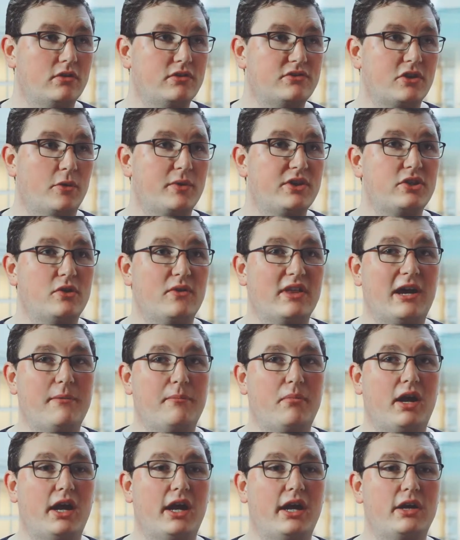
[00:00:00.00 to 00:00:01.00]
So we do
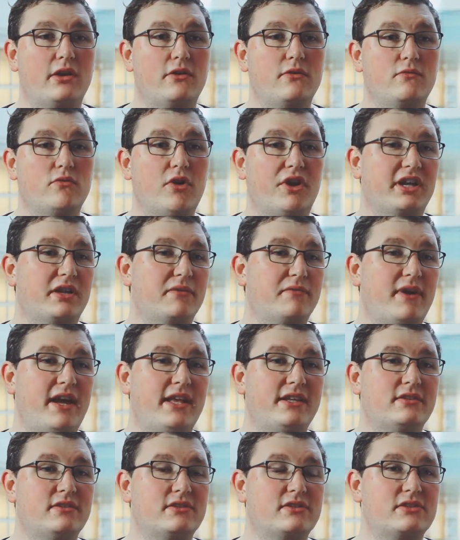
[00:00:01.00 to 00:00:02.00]
that by running
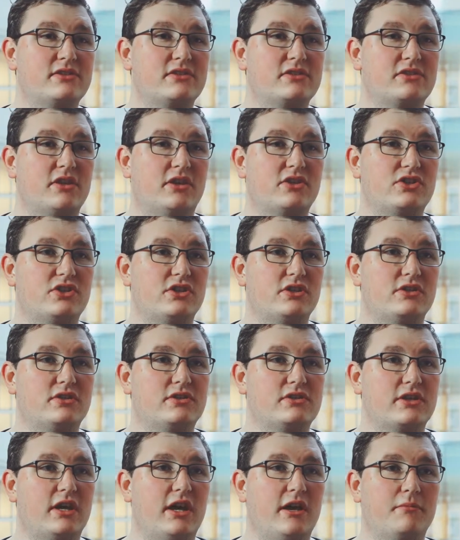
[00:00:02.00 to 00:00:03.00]
events such
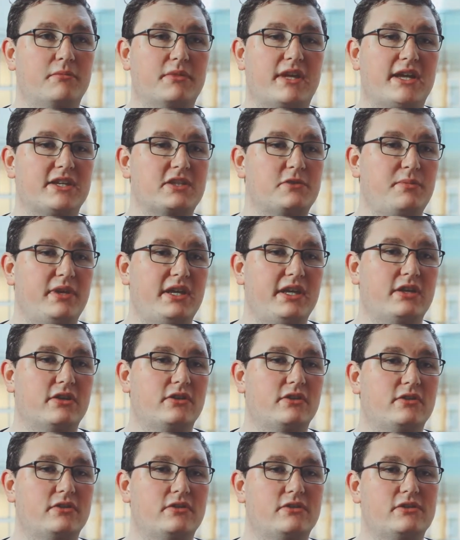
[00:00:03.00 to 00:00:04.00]
as guest
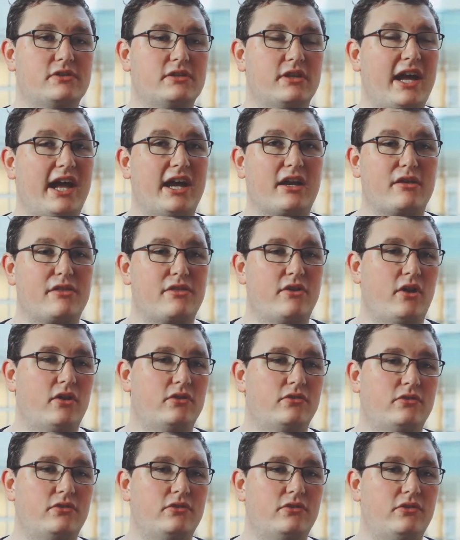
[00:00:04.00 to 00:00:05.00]
speakers,
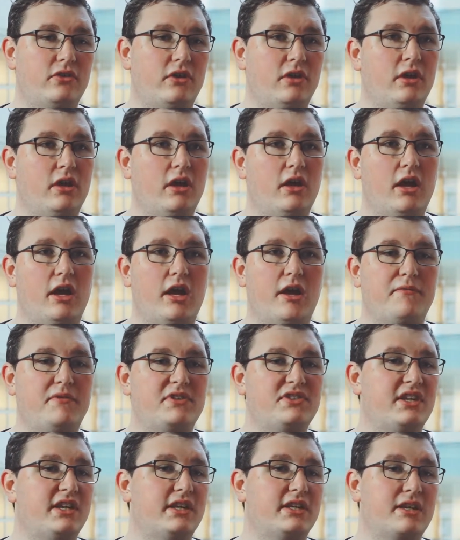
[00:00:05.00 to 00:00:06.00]
hackathons,
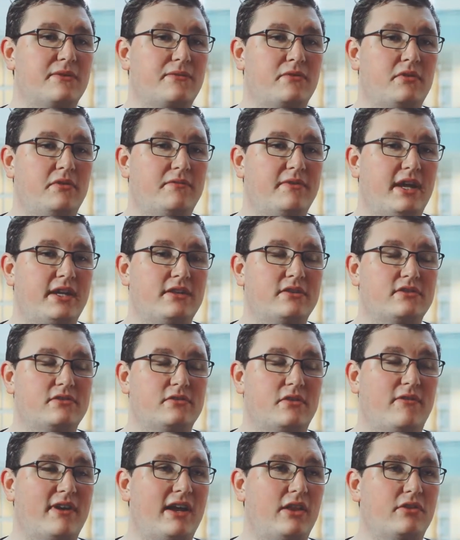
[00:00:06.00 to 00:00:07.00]
visiting different
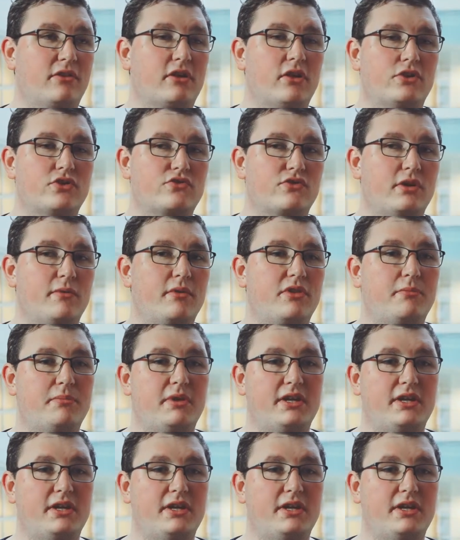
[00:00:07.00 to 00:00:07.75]
events around the country with the